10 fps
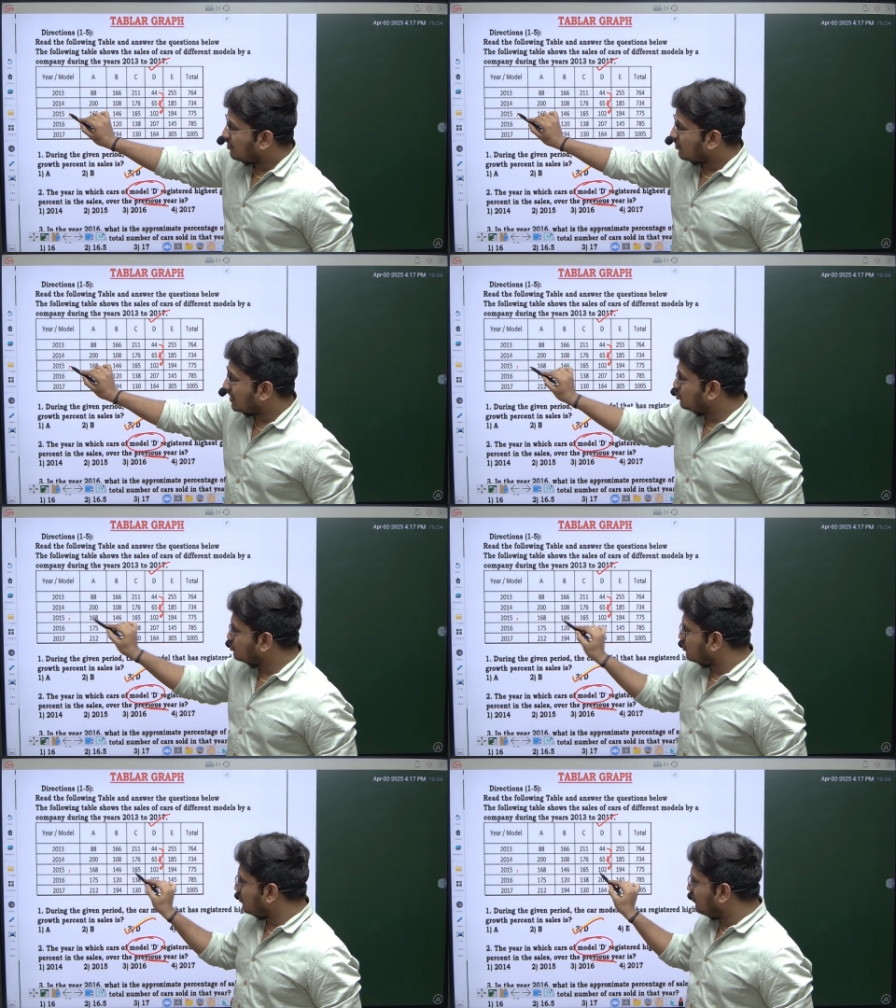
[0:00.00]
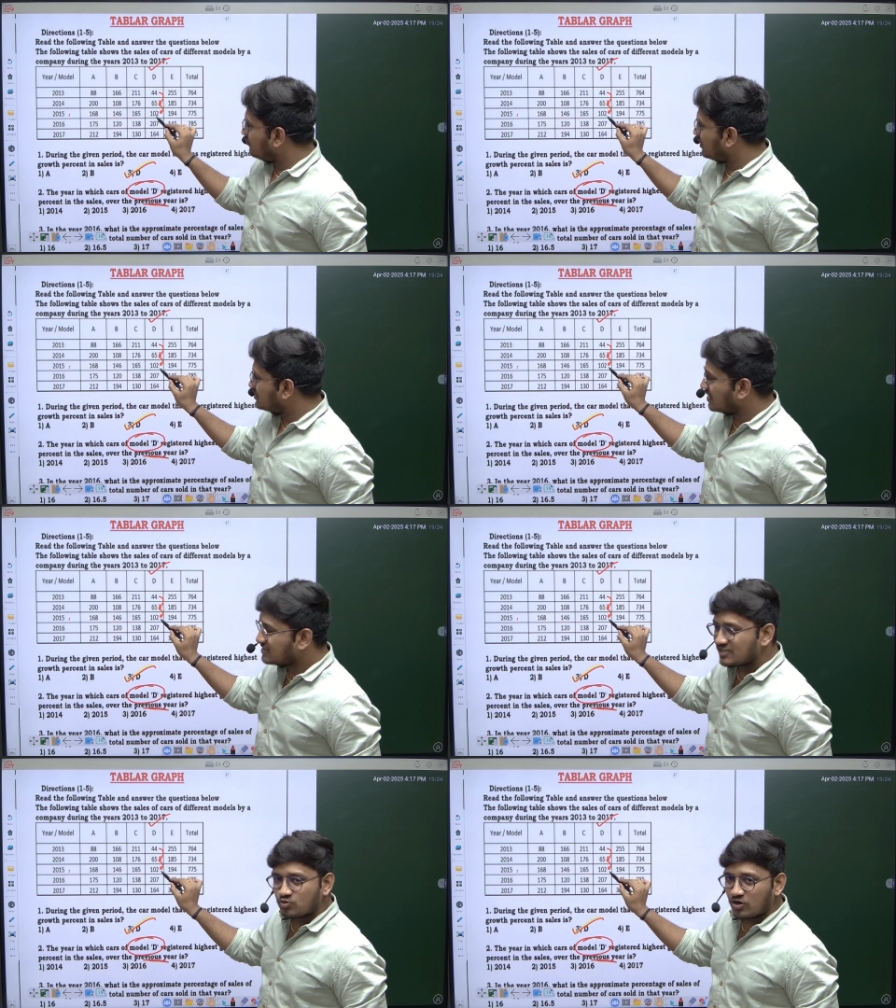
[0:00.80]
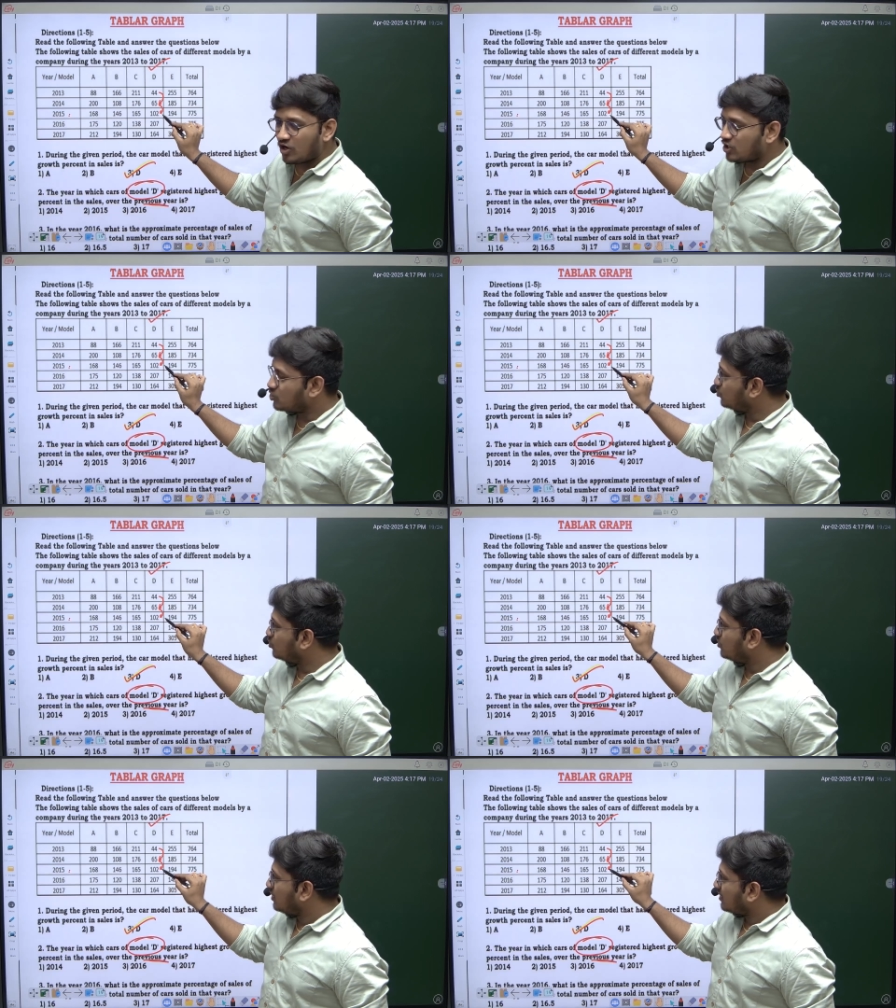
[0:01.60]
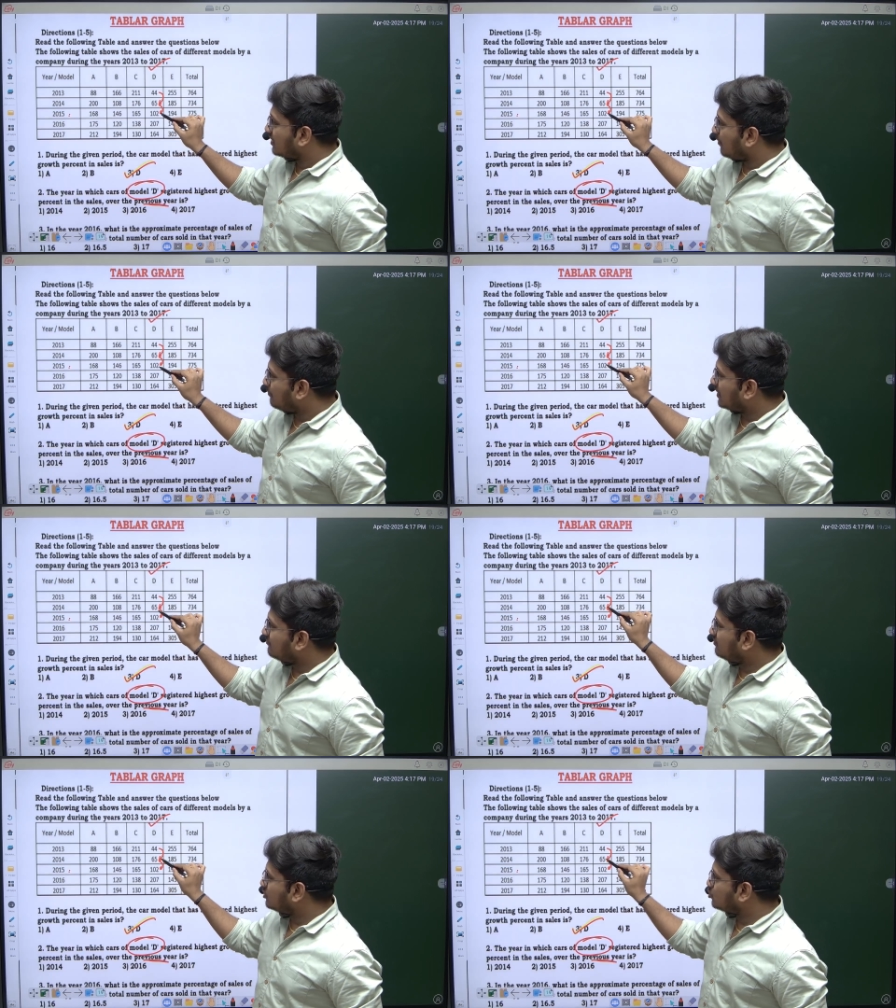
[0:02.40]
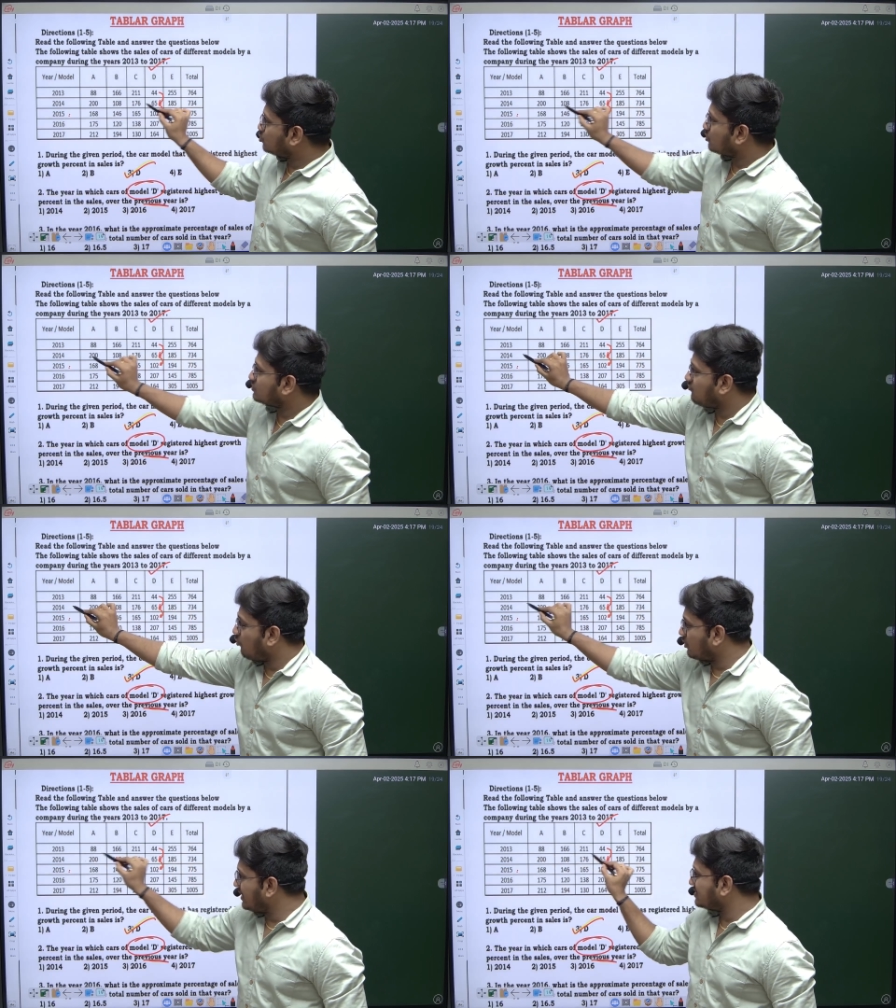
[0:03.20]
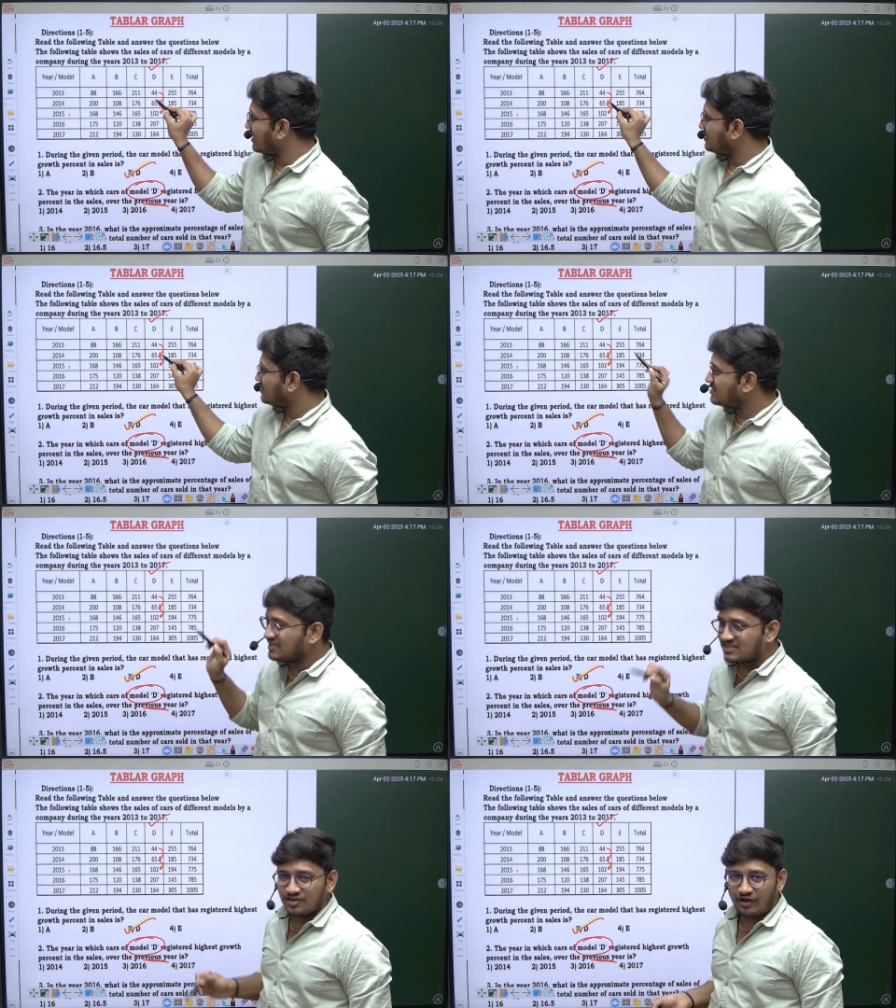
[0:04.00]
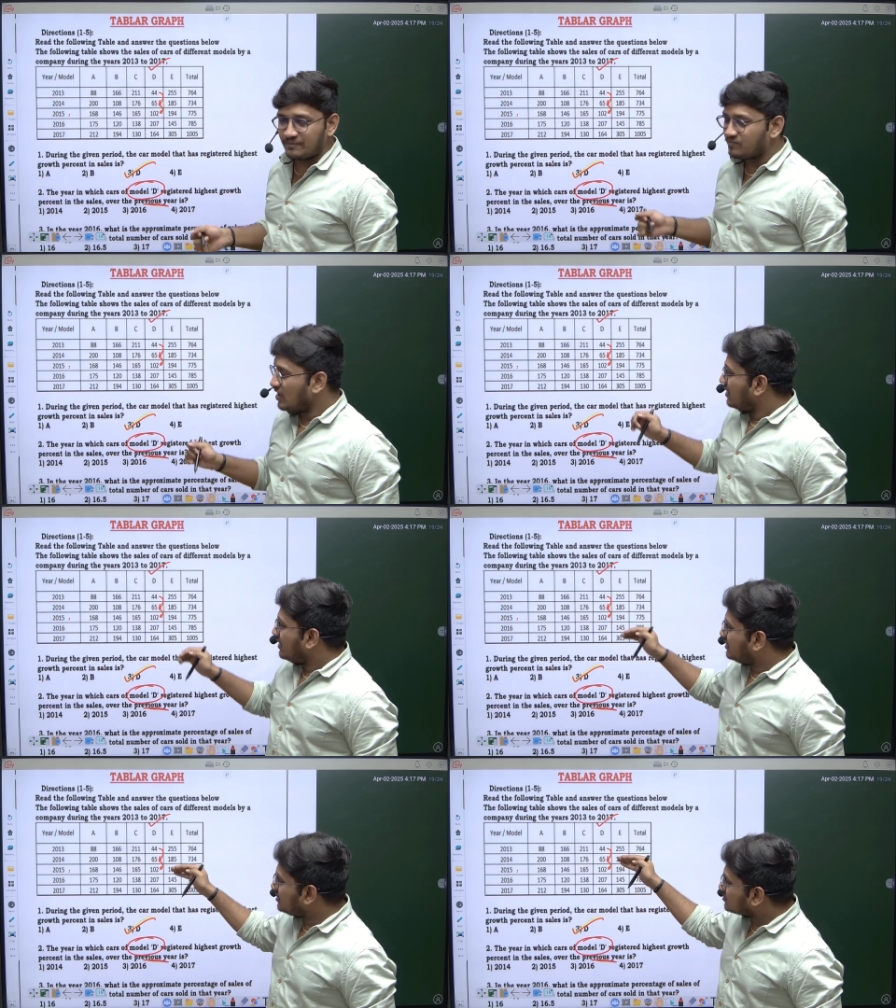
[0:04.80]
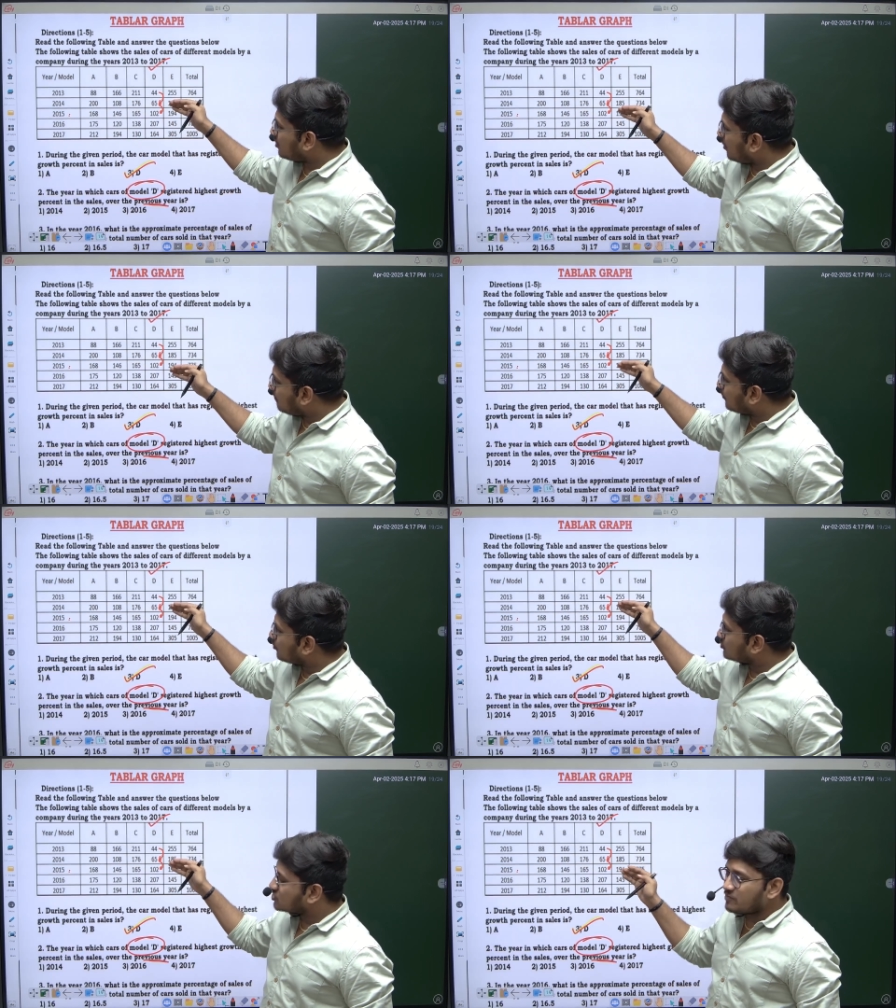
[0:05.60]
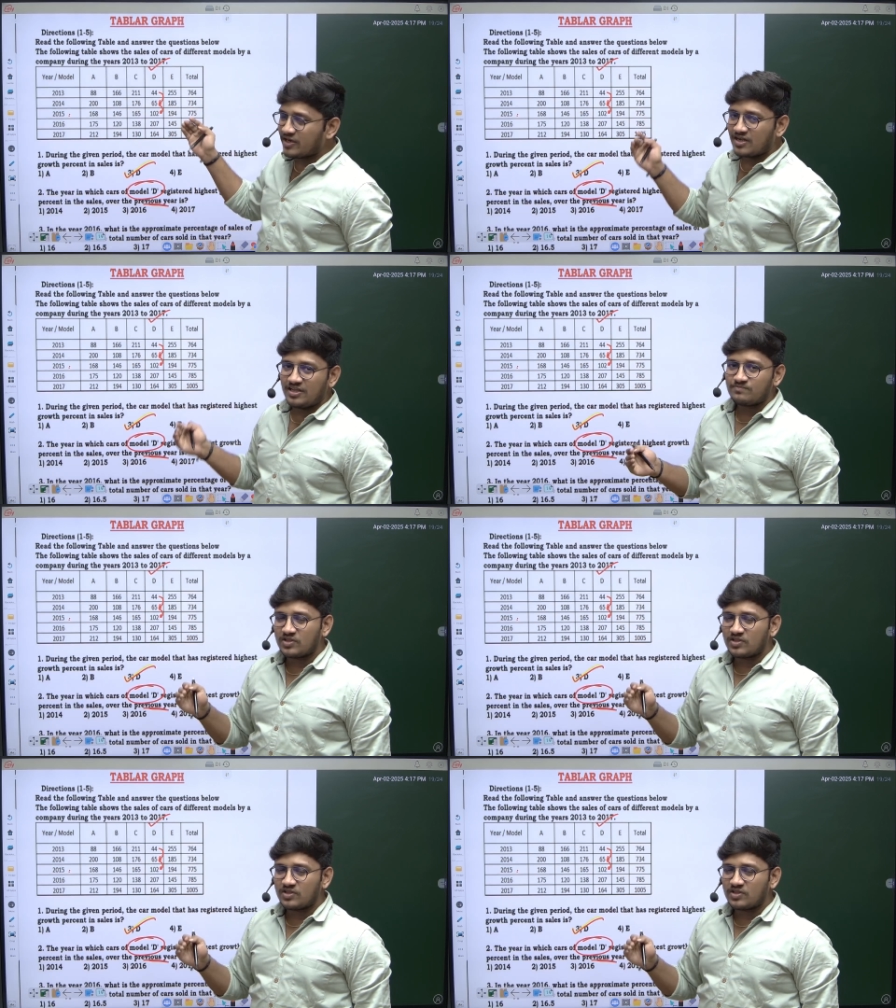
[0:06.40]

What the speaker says: Okay, 2015 sales is 102. Comparing with 2014 sales, 65. It is approximately